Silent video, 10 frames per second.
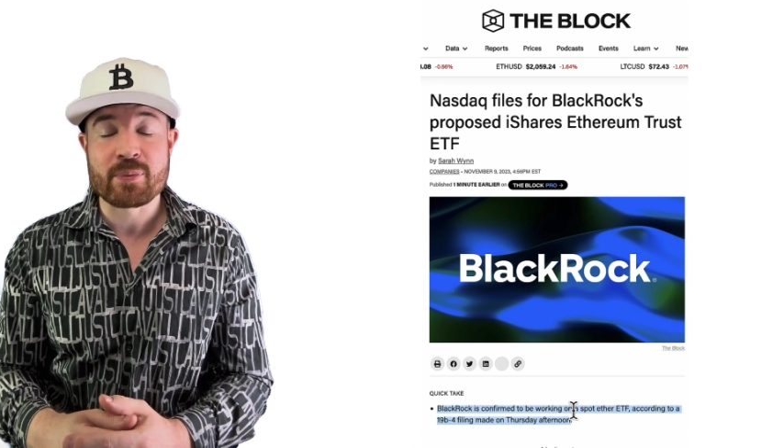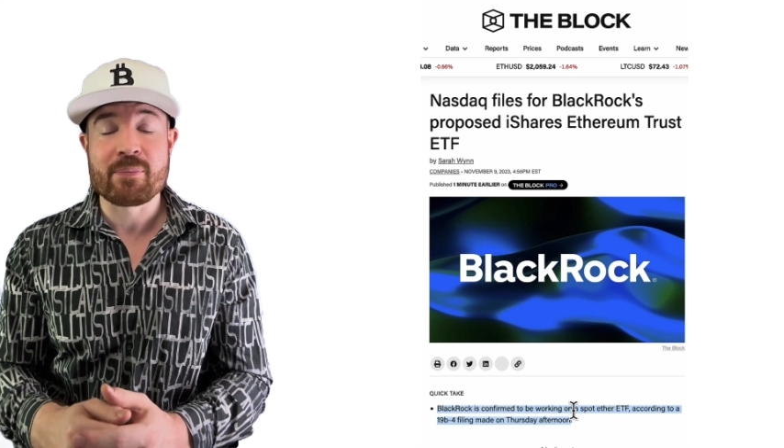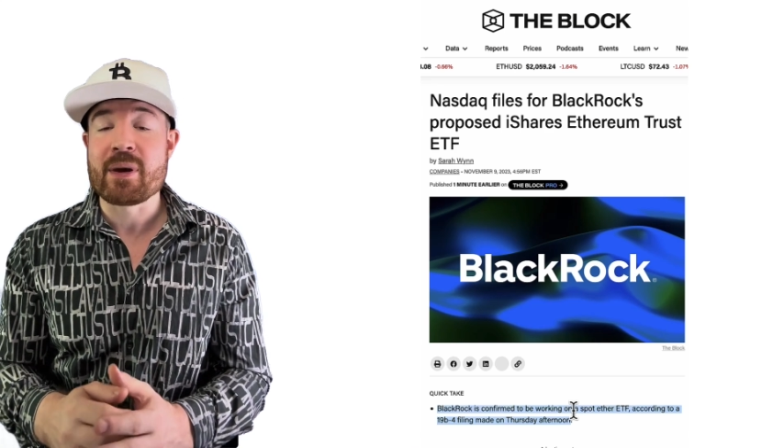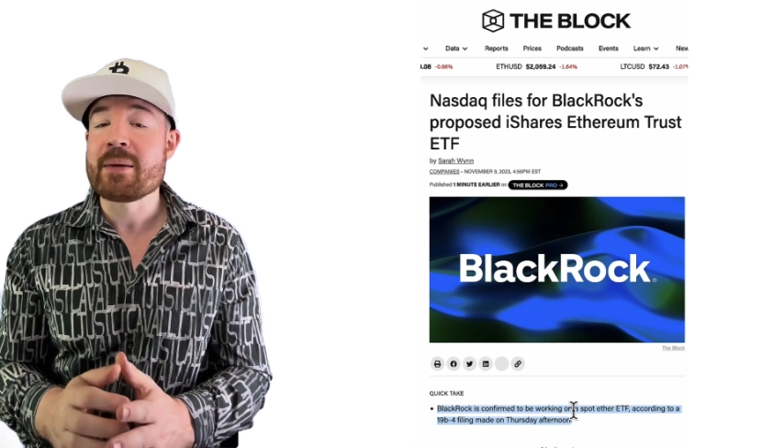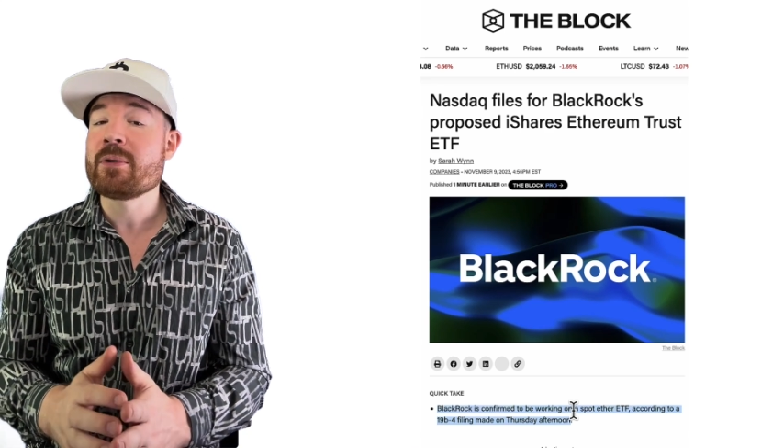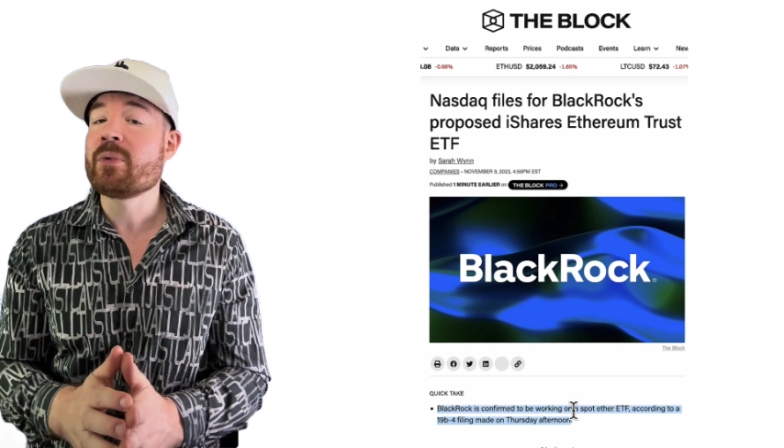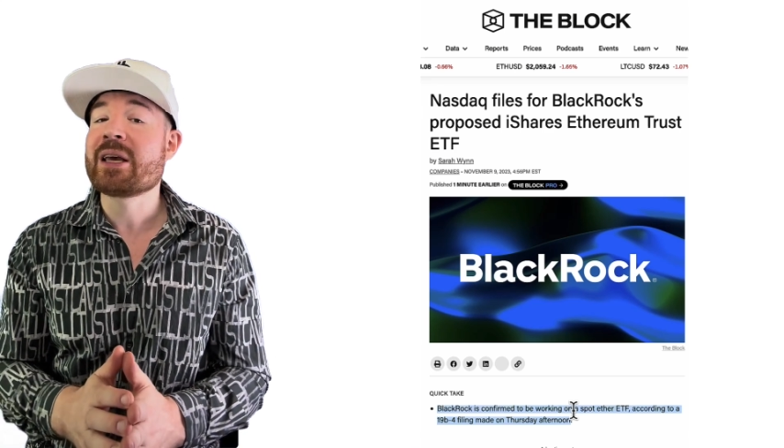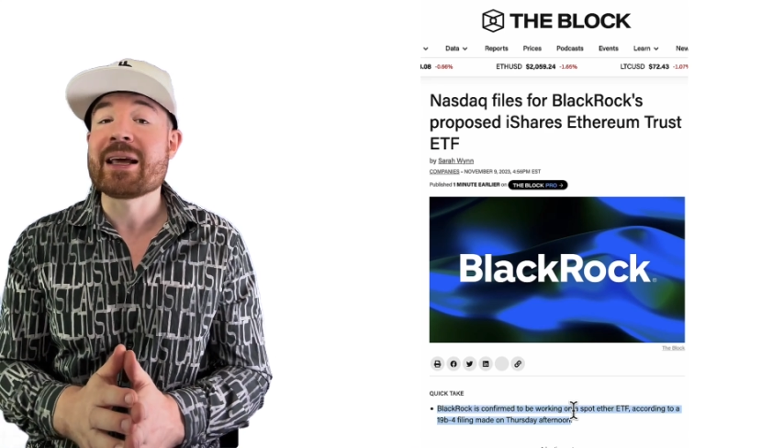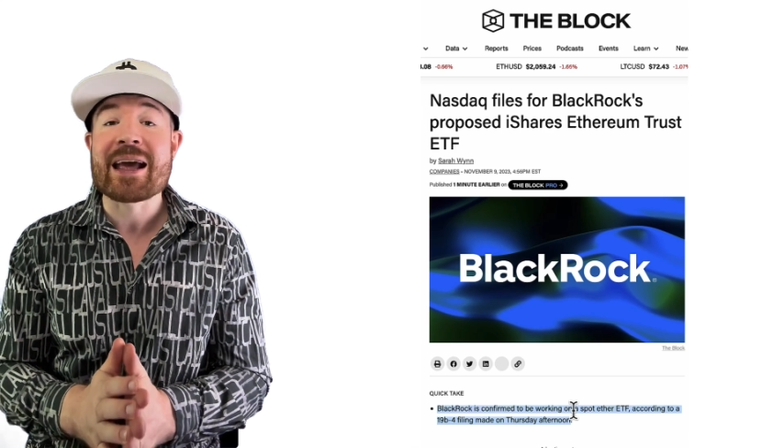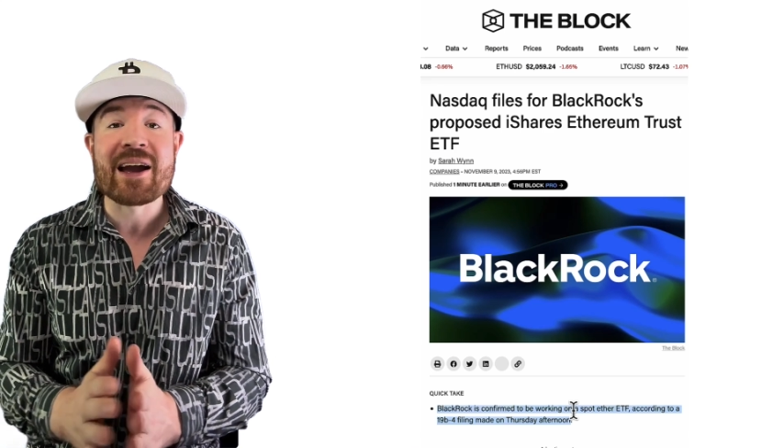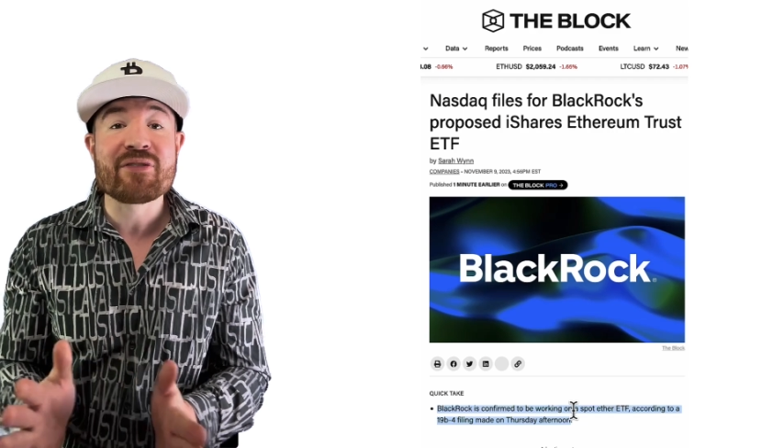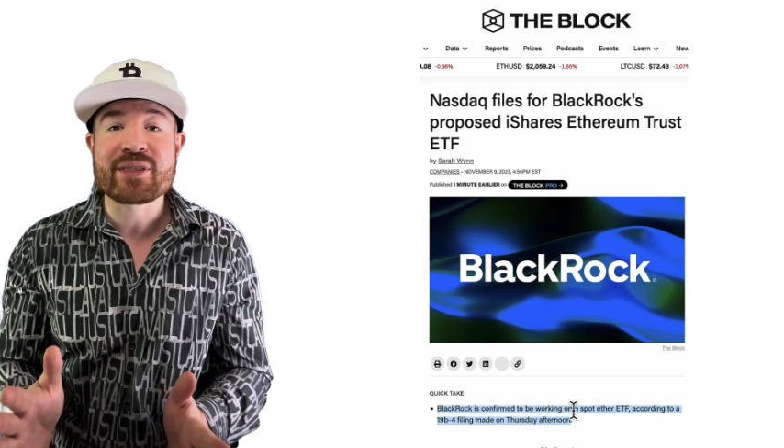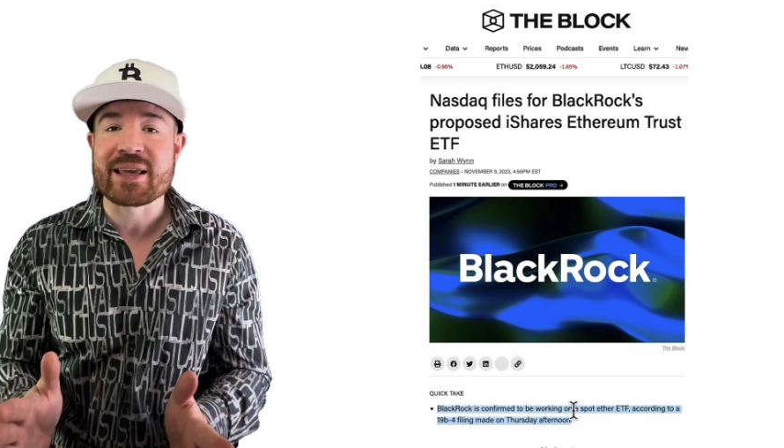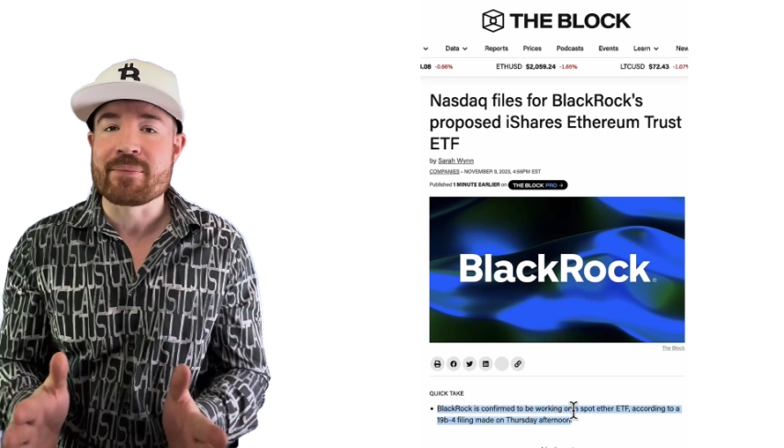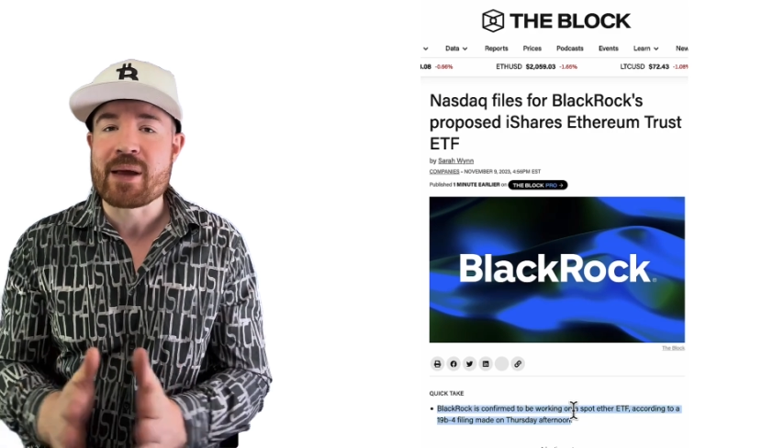but maybe we get everything.